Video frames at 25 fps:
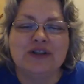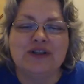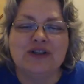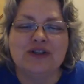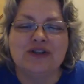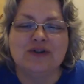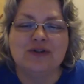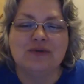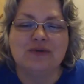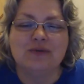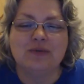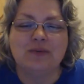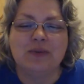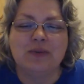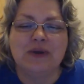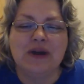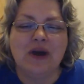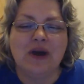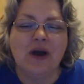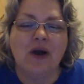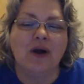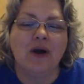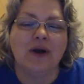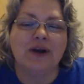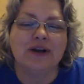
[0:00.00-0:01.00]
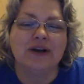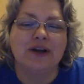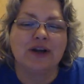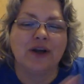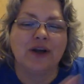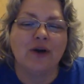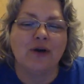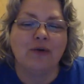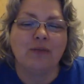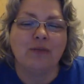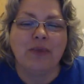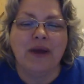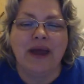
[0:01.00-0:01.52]
to be hard to
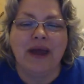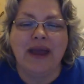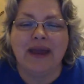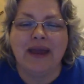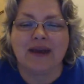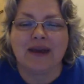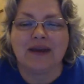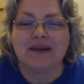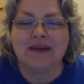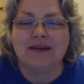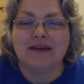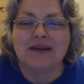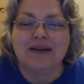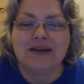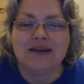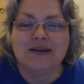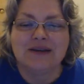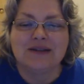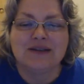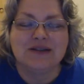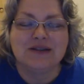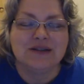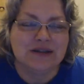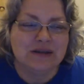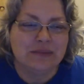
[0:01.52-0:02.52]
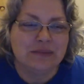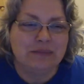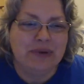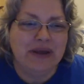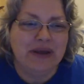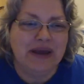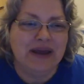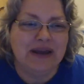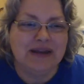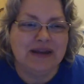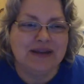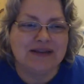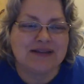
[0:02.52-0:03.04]
go back to the
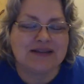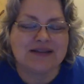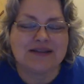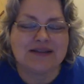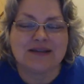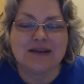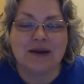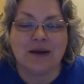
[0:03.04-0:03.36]
pellets.